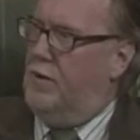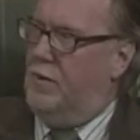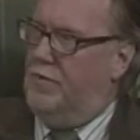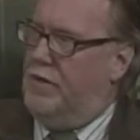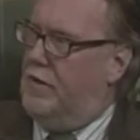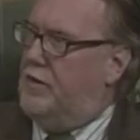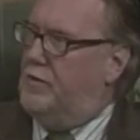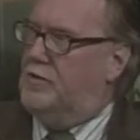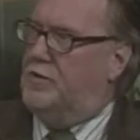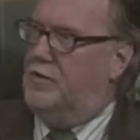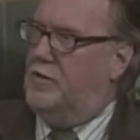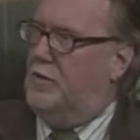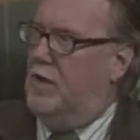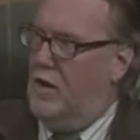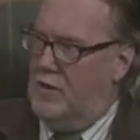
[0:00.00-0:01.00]
Are they
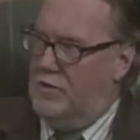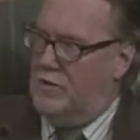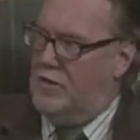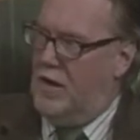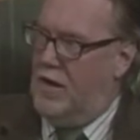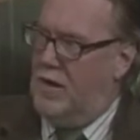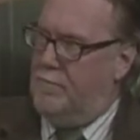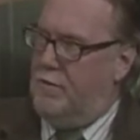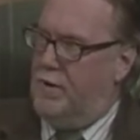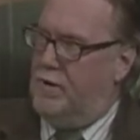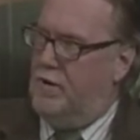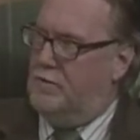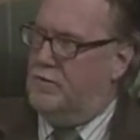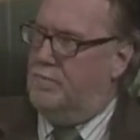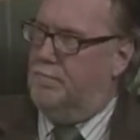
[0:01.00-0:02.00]
just gun shy
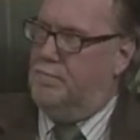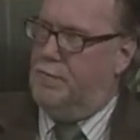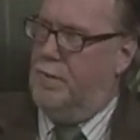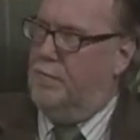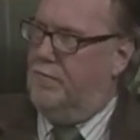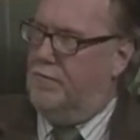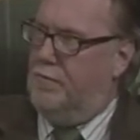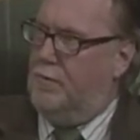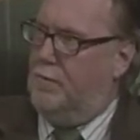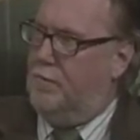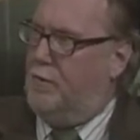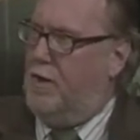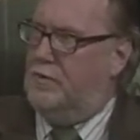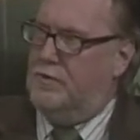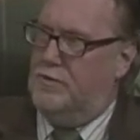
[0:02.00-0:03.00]
because people from the
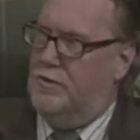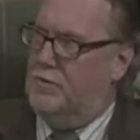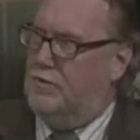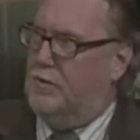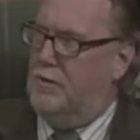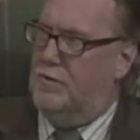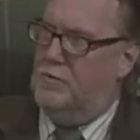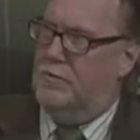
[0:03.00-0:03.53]
press usually are